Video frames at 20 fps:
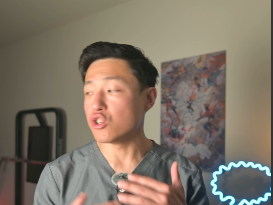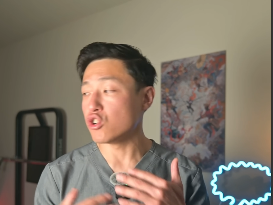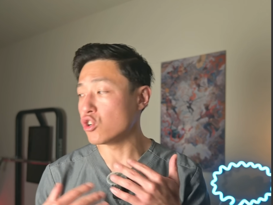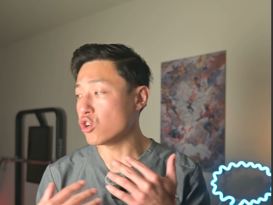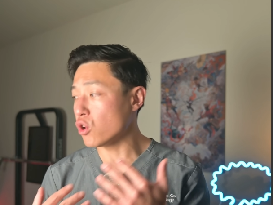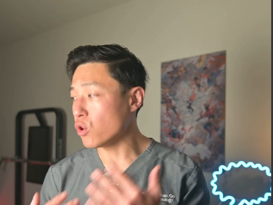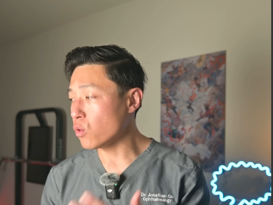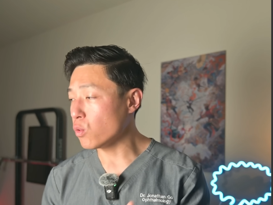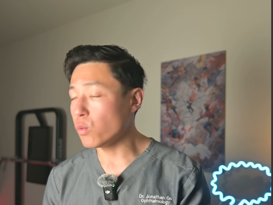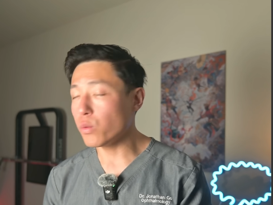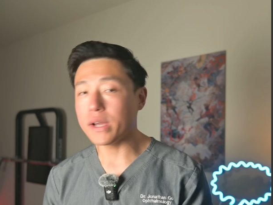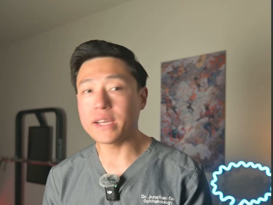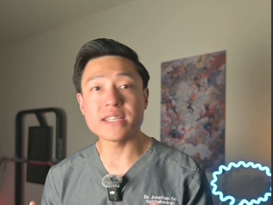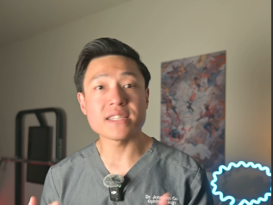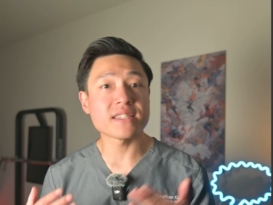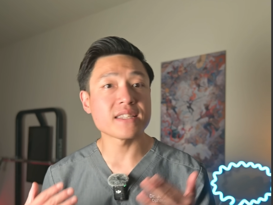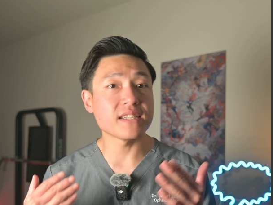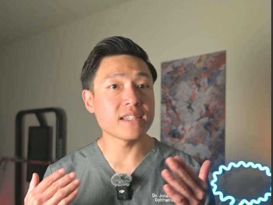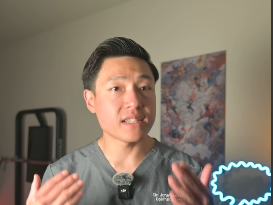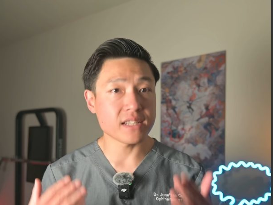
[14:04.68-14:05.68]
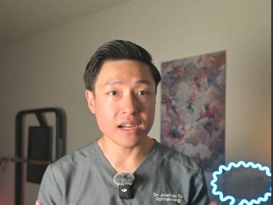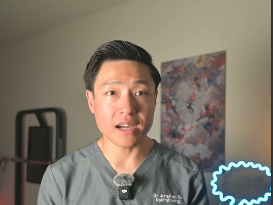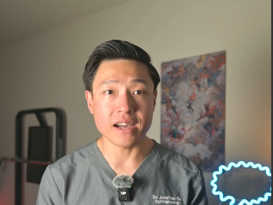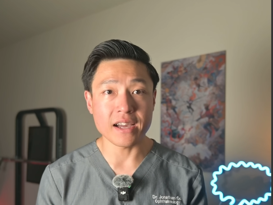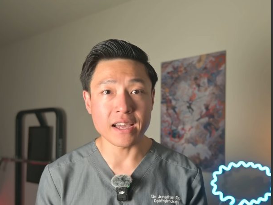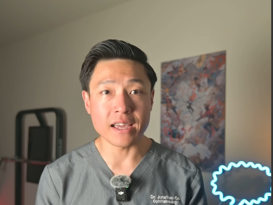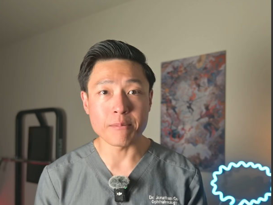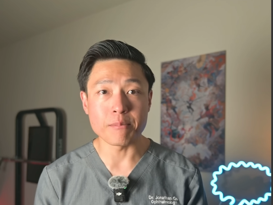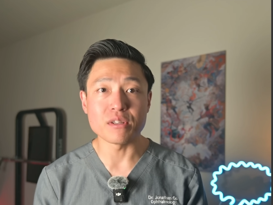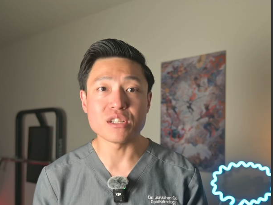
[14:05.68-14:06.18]
no wasted
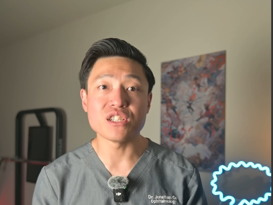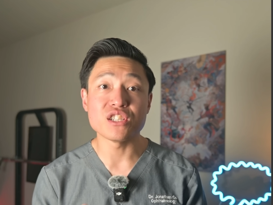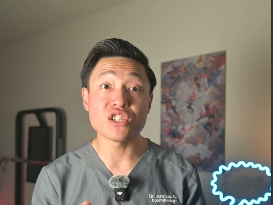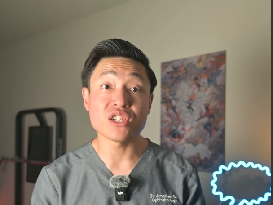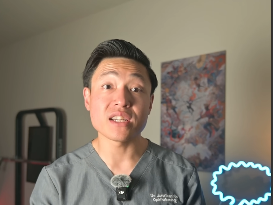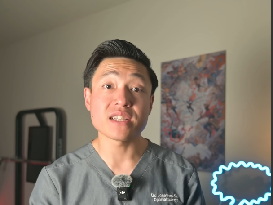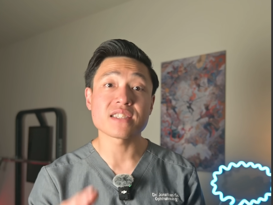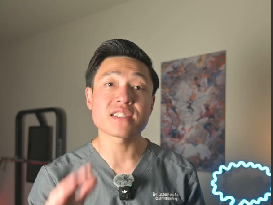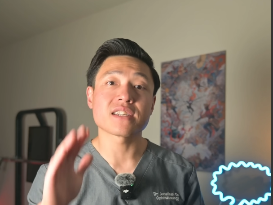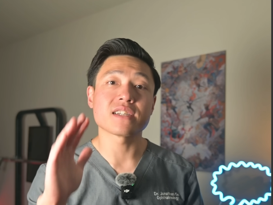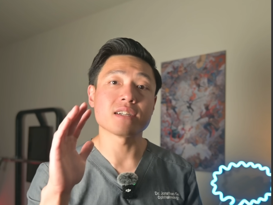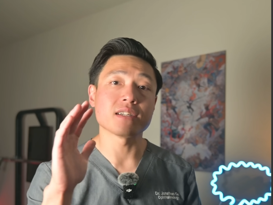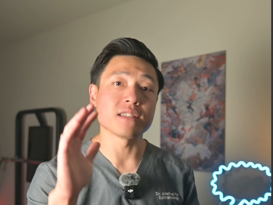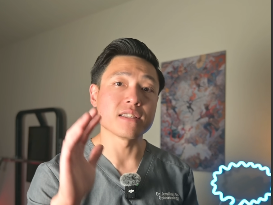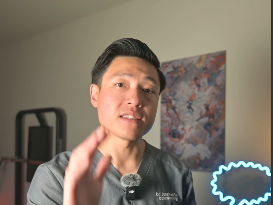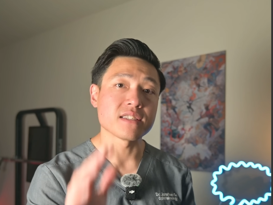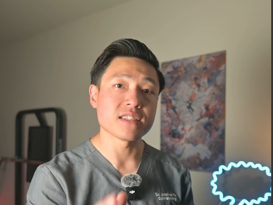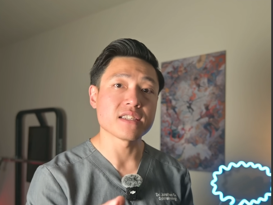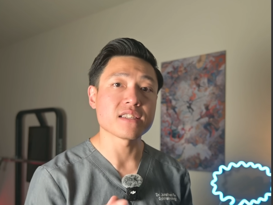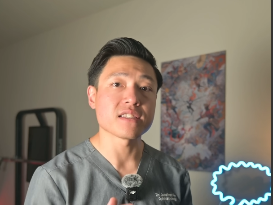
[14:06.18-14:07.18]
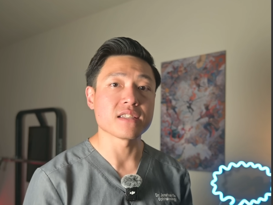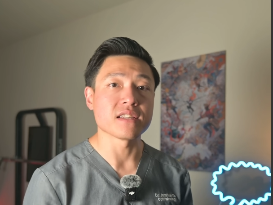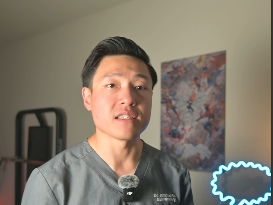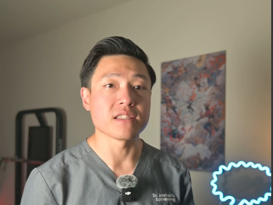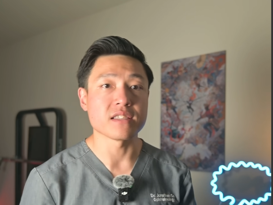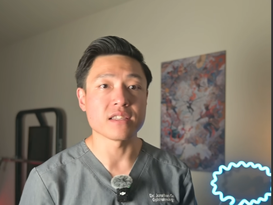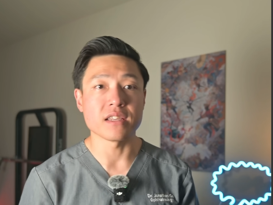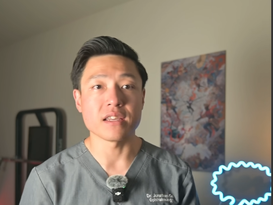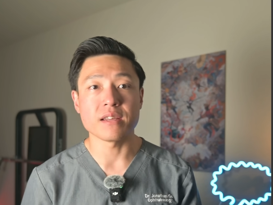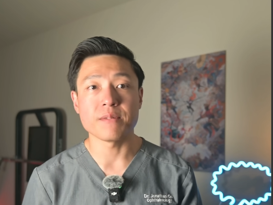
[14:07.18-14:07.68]
time, just
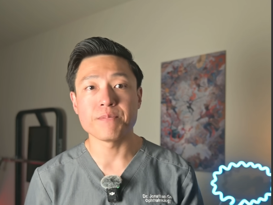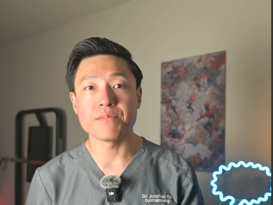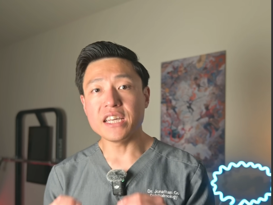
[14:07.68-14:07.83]
consistency.